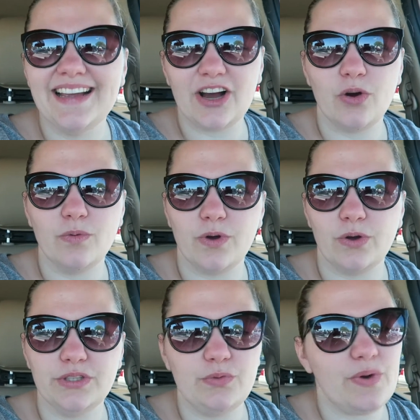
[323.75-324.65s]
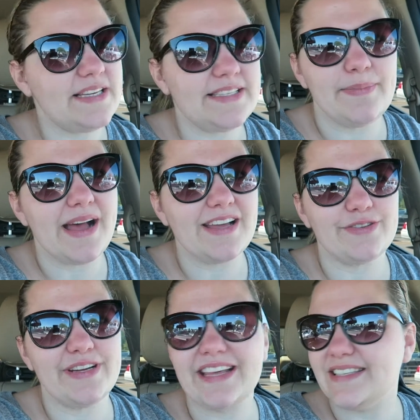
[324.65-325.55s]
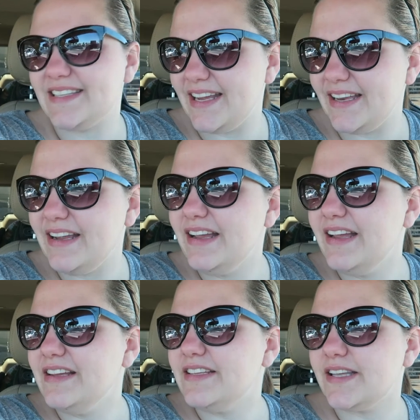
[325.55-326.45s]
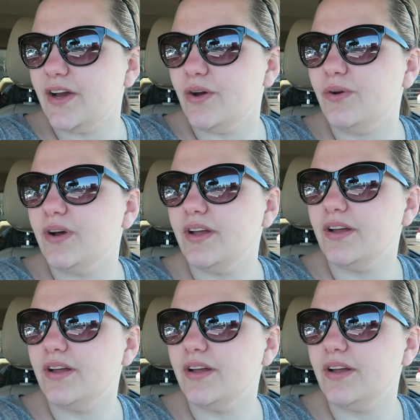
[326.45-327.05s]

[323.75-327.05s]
Only wasted a battery, that's it. So